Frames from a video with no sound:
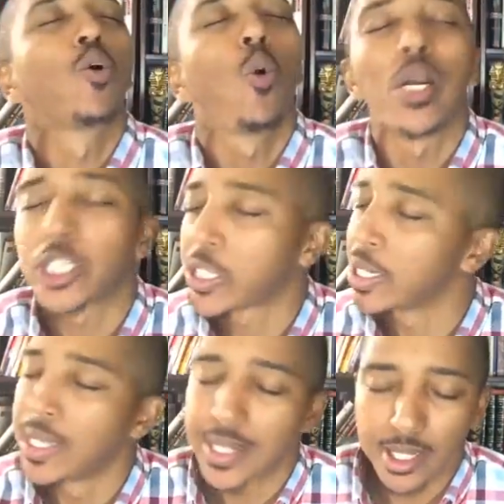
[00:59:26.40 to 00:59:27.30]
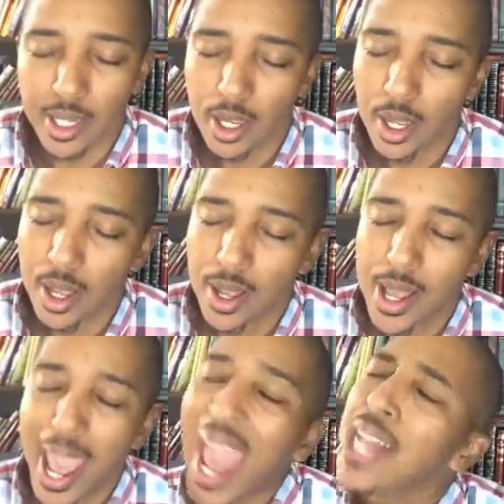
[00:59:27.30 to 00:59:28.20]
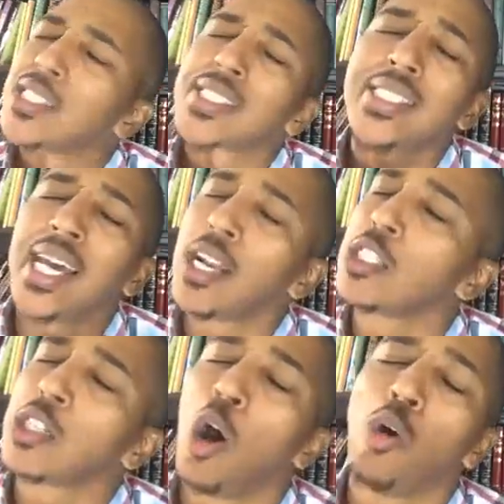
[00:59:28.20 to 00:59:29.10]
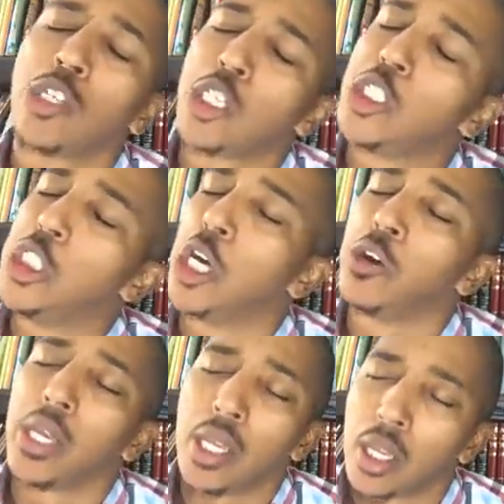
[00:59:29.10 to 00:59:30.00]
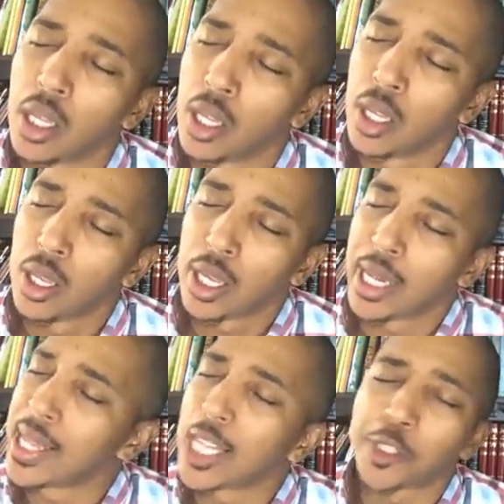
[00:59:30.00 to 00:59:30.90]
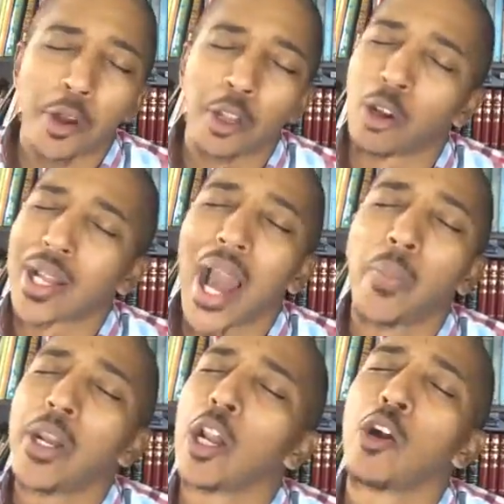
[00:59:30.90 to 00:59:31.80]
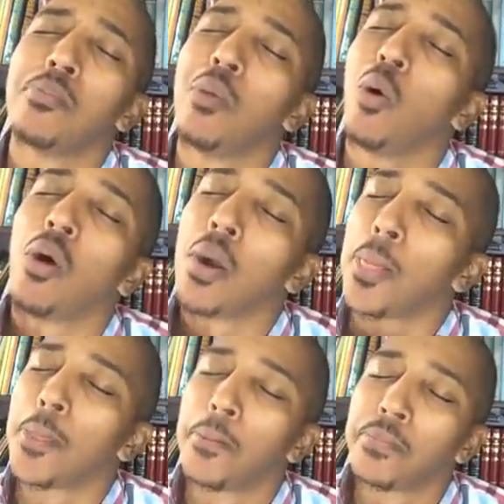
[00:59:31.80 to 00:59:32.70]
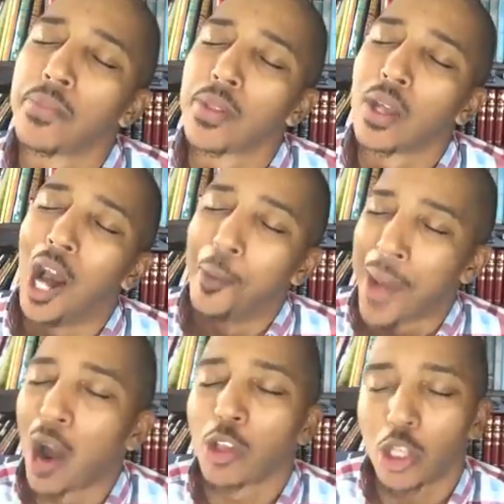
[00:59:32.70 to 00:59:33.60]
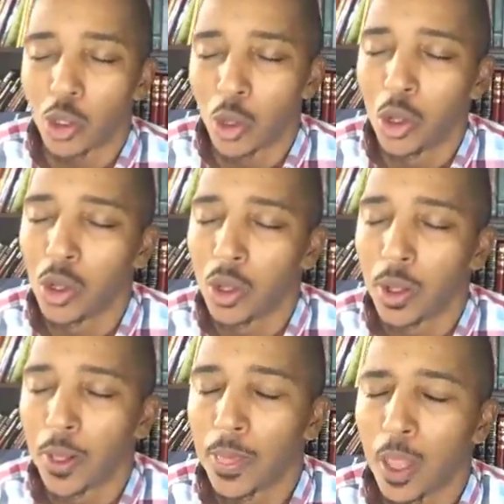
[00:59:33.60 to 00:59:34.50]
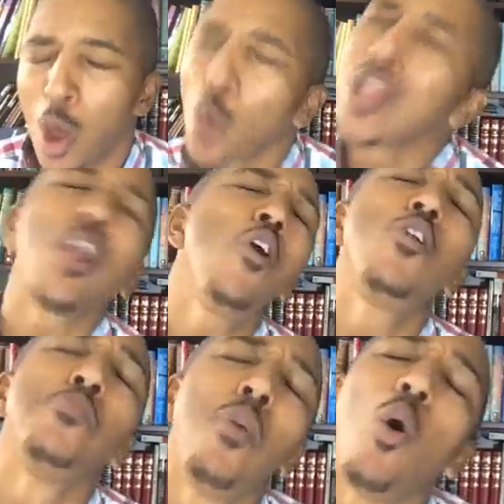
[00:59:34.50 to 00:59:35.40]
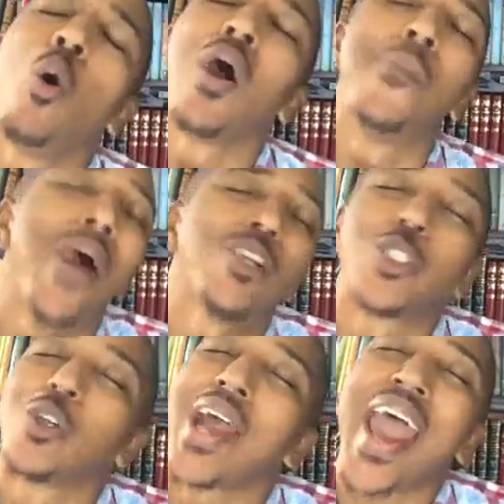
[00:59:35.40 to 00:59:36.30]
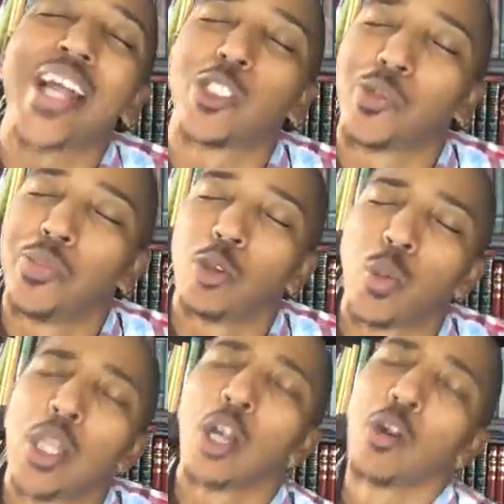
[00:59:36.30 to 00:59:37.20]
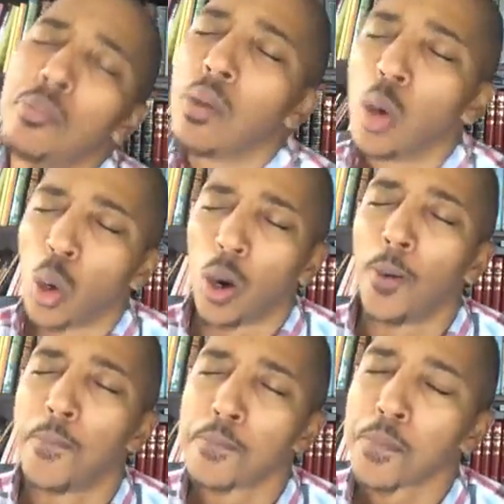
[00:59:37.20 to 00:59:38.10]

questions and set us on a journey. And in that journey, Lord God, we learn more about you. We learn more about your attributes. We learn more